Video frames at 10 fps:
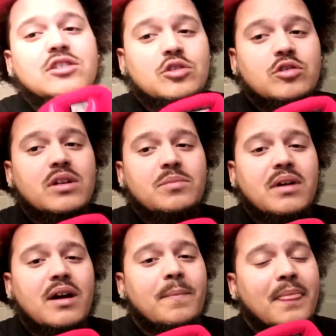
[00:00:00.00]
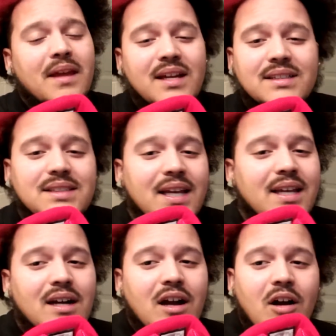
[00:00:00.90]
to creep up and
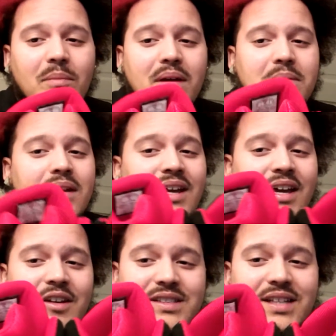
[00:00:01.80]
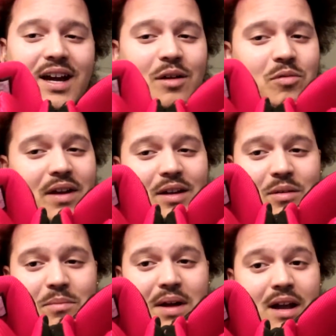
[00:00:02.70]
take it all, baby. And you see how the red on
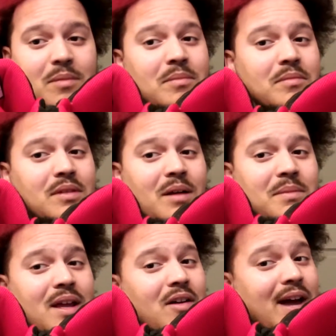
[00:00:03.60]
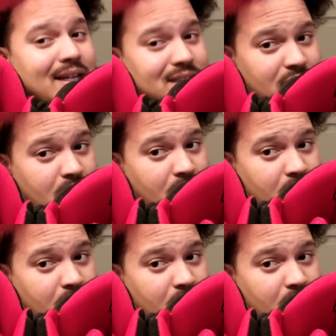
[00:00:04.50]
the bottom, thumbnail action.